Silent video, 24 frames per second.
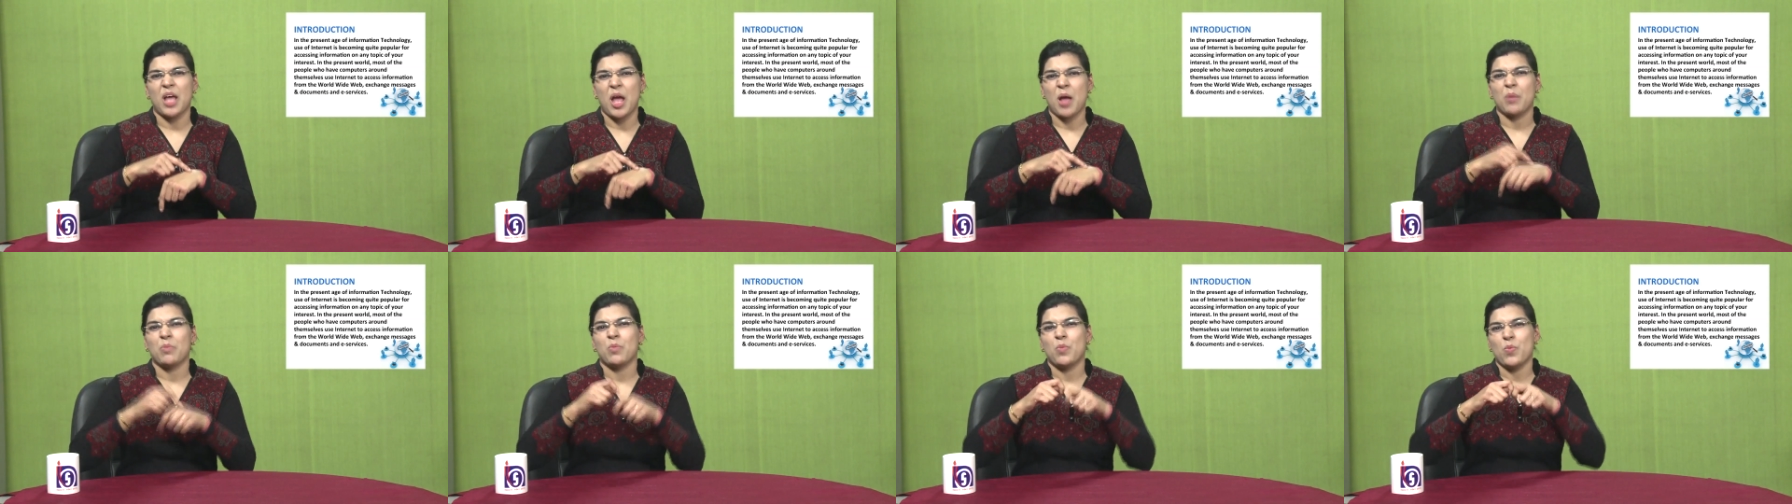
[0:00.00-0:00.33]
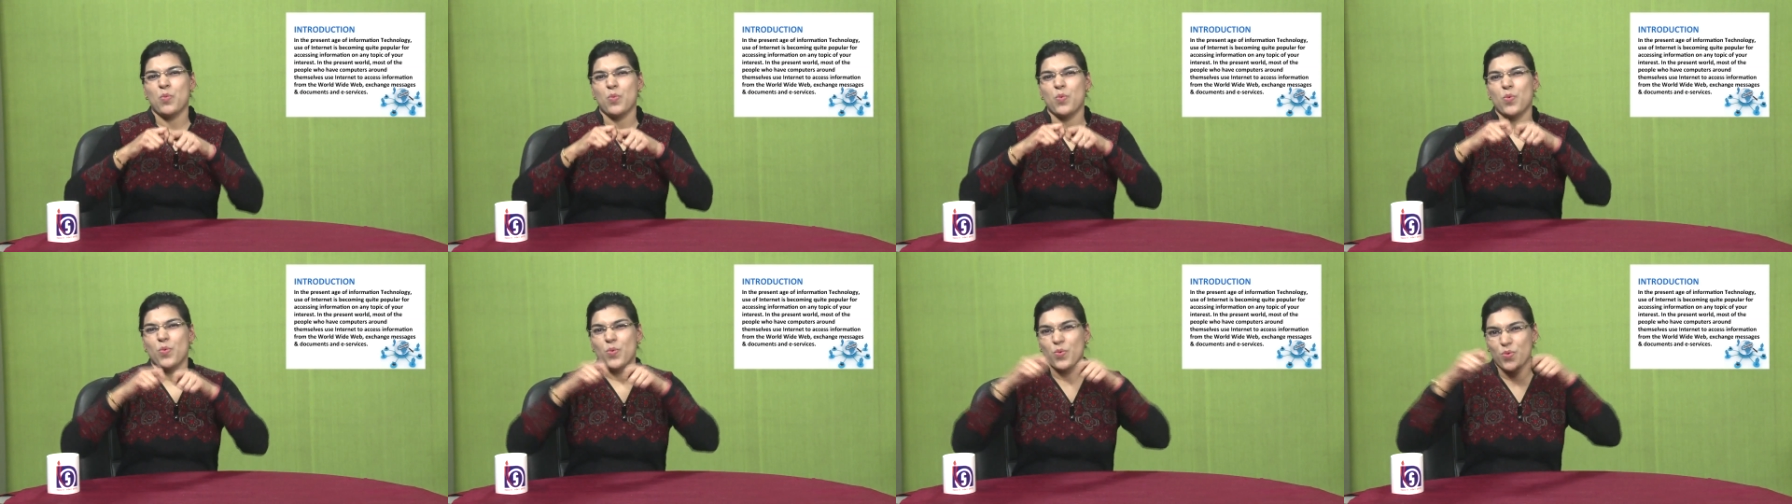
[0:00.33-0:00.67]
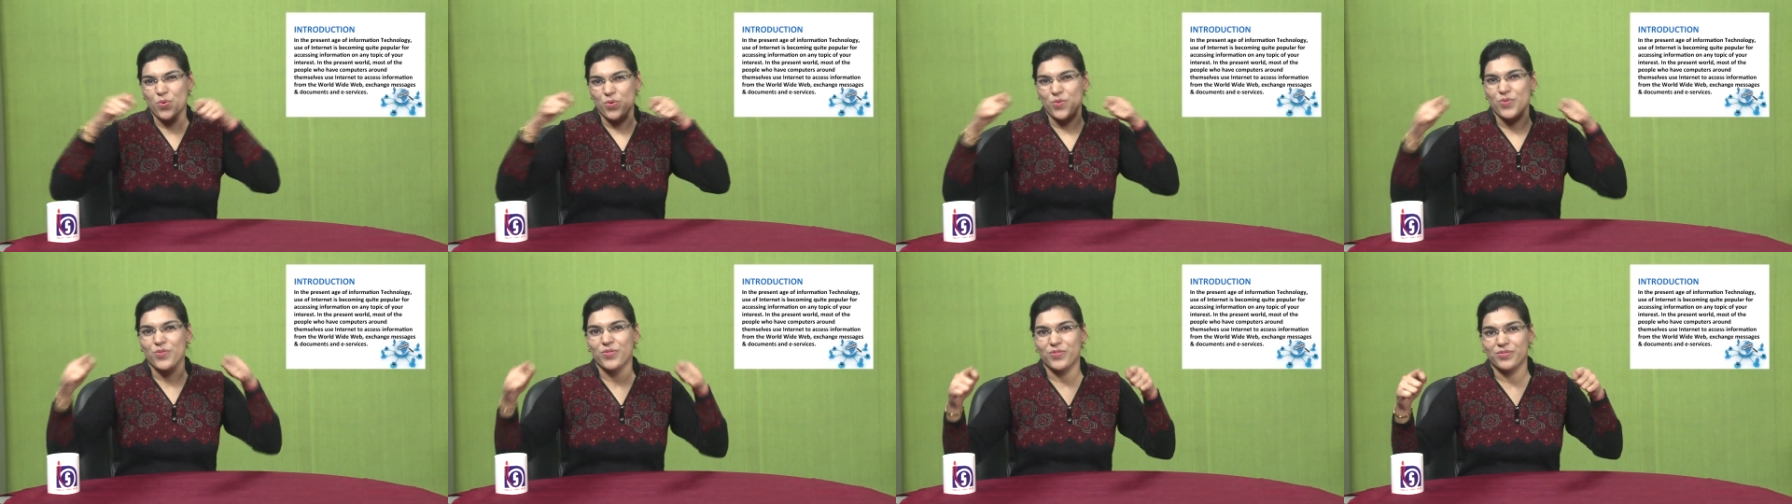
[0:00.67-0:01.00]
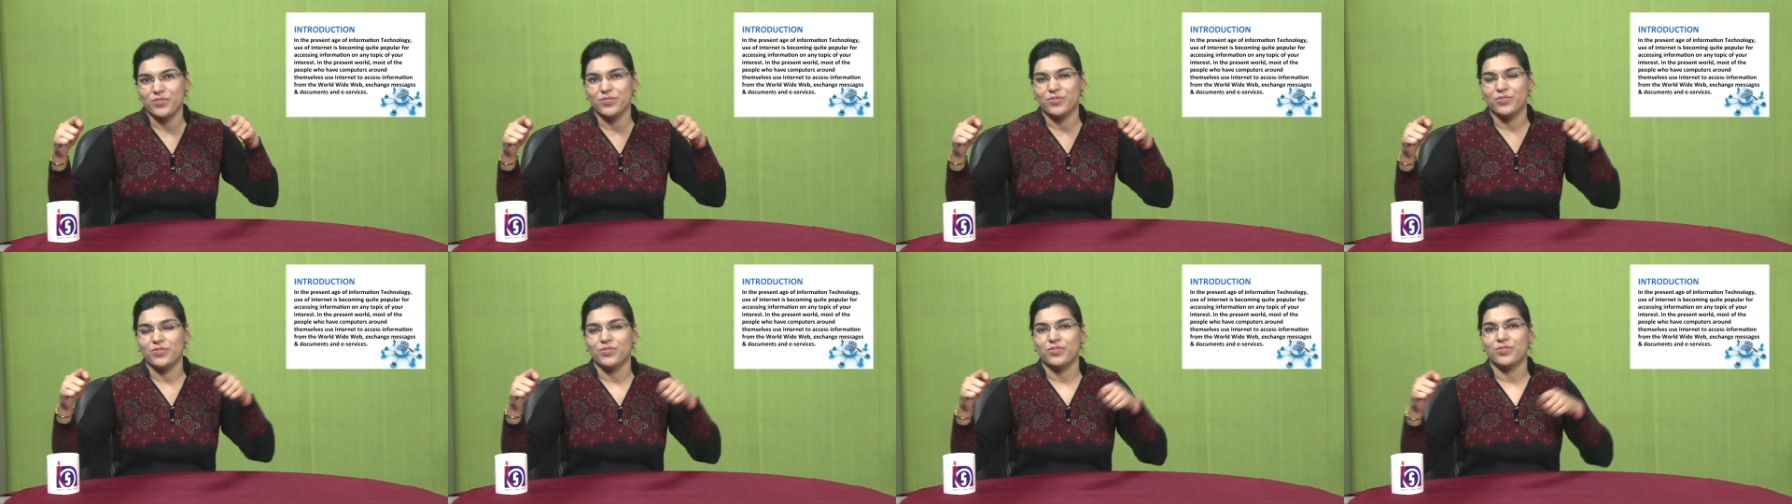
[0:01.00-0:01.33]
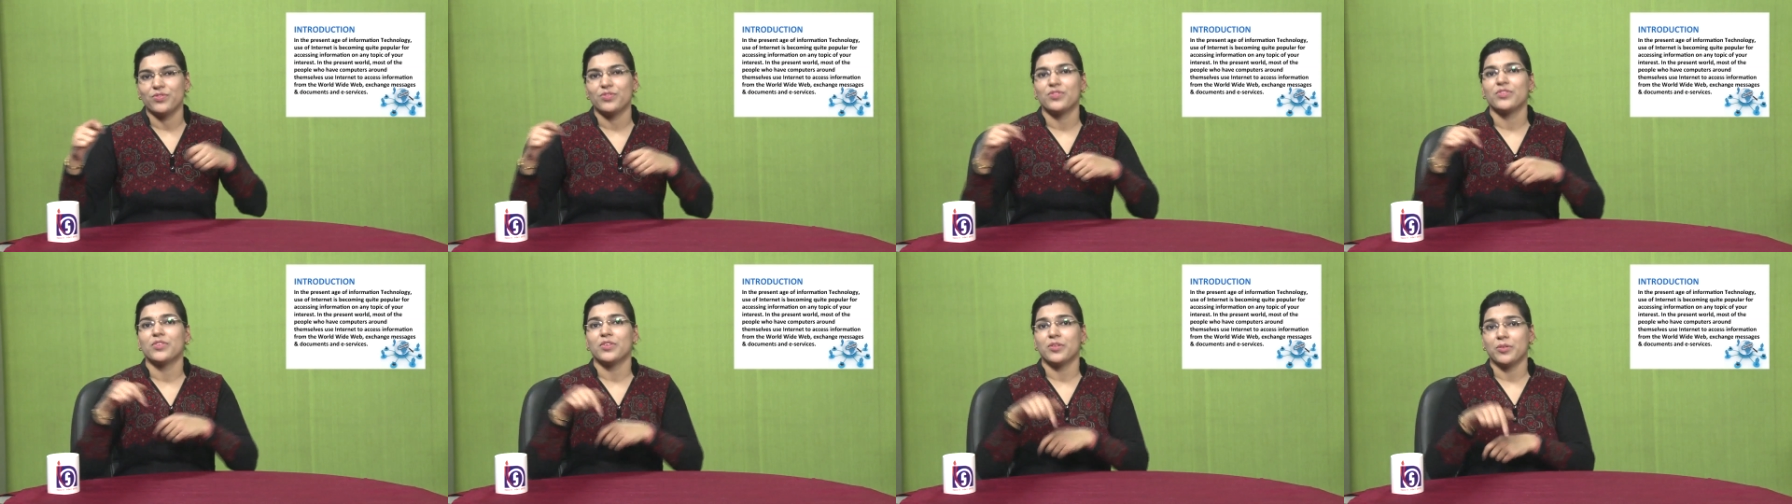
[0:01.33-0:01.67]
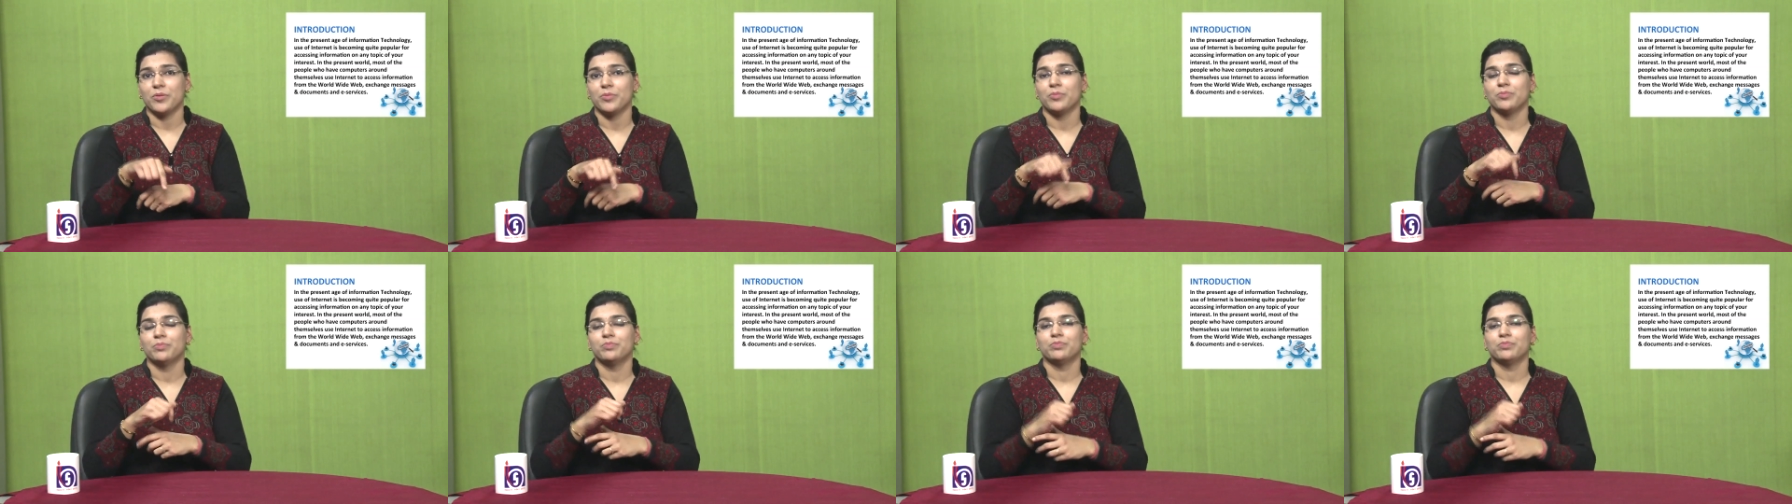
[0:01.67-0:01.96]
on shorter span of time.